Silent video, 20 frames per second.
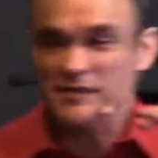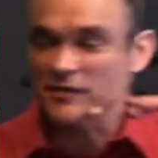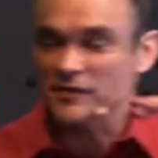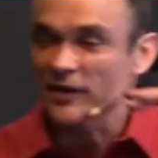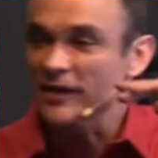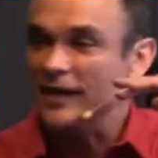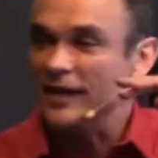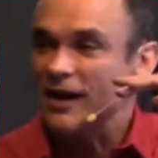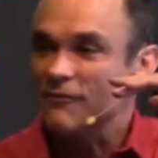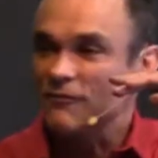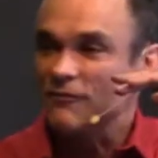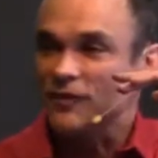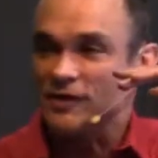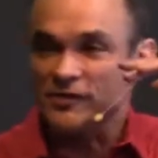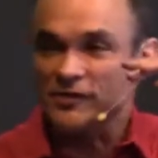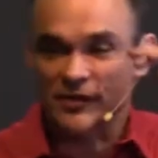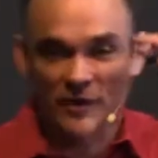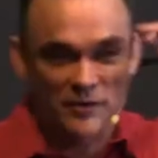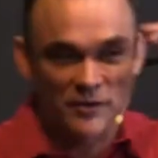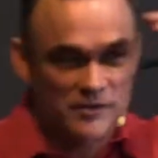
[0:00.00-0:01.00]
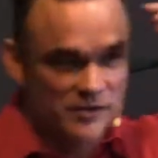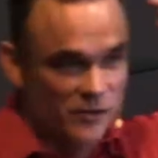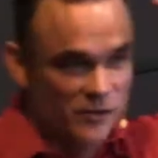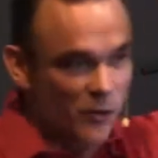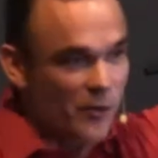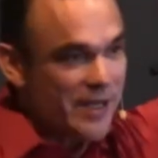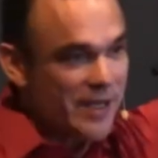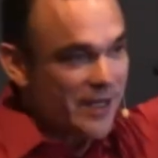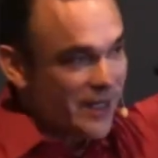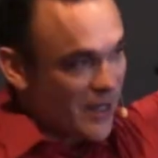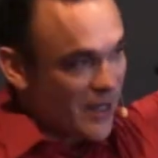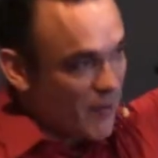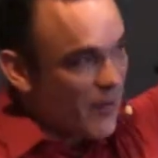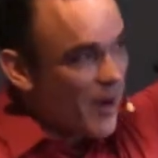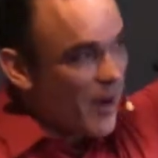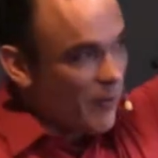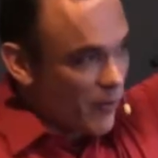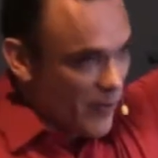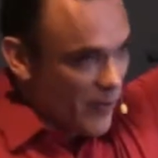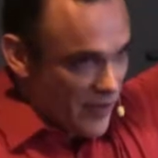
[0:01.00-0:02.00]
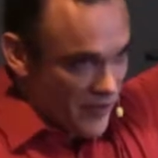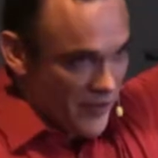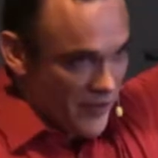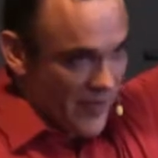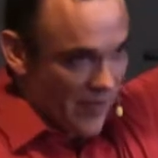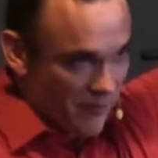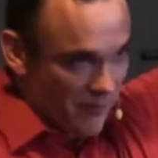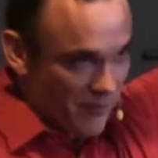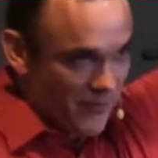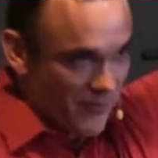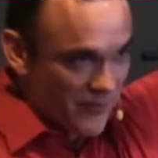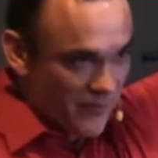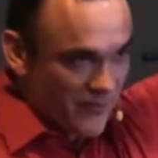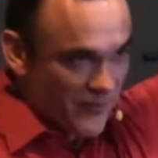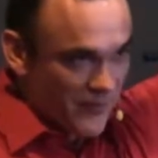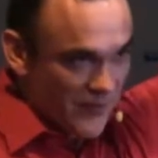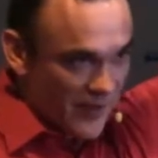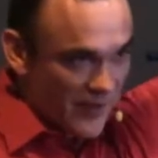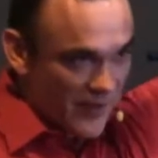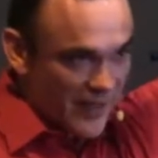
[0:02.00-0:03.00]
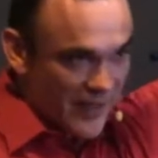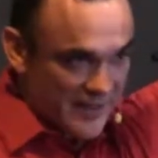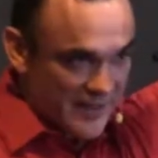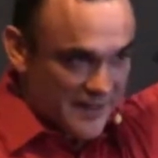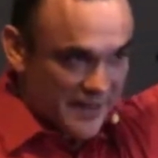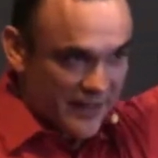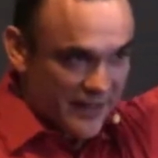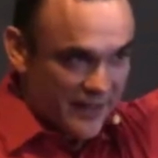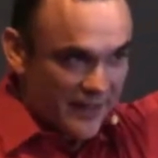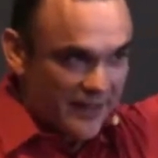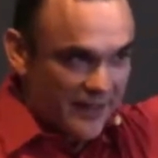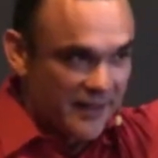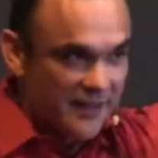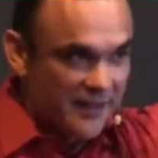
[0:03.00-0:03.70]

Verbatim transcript: our comfort zones, we come up with them. All right? It's like a